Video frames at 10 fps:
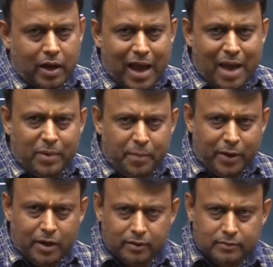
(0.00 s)
I am
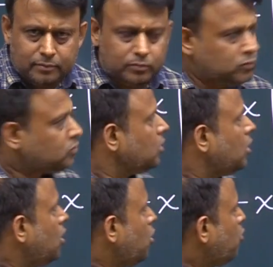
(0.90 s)
repeating.
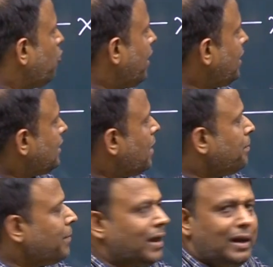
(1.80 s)
When
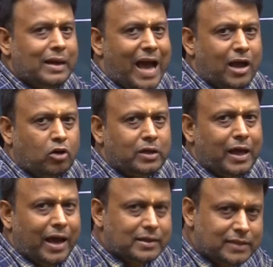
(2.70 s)
dumbbell lie on
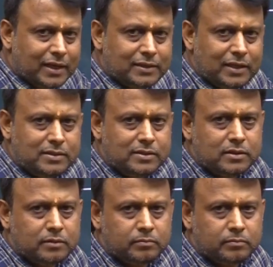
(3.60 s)
x-axis,